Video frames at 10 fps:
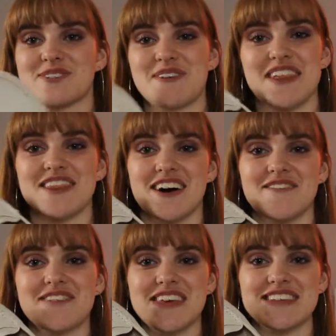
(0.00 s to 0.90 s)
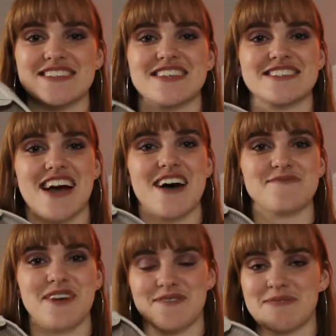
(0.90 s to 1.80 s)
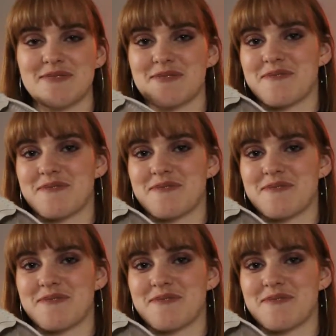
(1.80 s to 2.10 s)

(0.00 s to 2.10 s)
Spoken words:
So I love these, and these have definitely been one